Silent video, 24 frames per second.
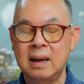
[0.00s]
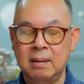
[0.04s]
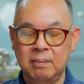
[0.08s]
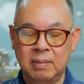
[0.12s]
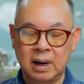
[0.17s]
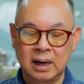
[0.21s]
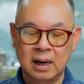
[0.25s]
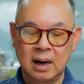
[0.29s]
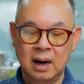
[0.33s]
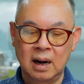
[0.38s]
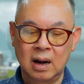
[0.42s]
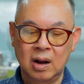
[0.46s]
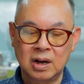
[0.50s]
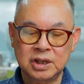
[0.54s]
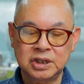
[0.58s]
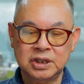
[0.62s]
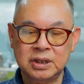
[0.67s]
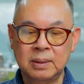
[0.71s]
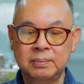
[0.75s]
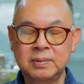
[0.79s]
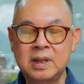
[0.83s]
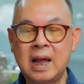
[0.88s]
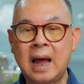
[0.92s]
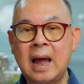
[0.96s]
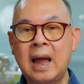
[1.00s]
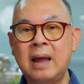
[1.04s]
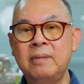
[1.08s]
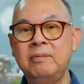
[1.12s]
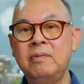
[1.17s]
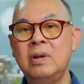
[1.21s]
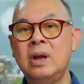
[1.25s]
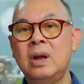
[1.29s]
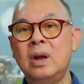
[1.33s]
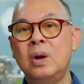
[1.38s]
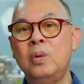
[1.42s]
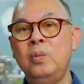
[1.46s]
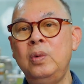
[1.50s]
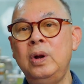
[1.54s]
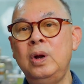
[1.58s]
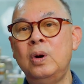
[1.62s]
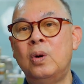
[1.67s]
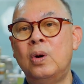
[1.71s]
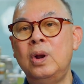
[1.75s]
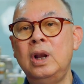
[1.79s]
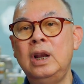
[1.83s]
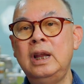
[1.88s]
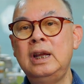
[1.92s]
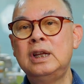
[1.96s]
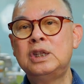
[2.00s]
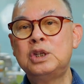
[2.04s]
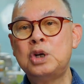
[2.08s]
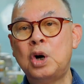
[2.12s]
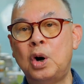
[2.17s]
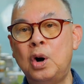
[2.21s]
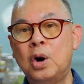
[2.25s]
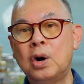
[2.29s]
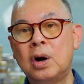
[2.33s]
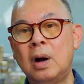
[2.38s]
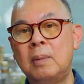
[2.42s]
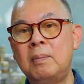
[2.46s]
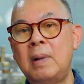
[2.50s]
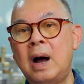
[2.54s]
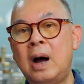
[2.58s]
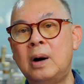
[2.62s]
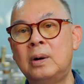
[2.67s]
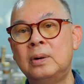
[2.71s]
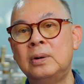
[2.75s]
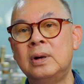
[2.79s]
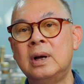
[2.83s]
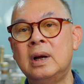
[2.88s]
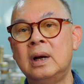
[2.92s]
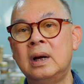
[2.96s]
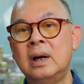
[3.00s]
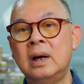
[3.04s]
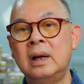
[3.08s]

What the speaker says: But lots of time we only talk about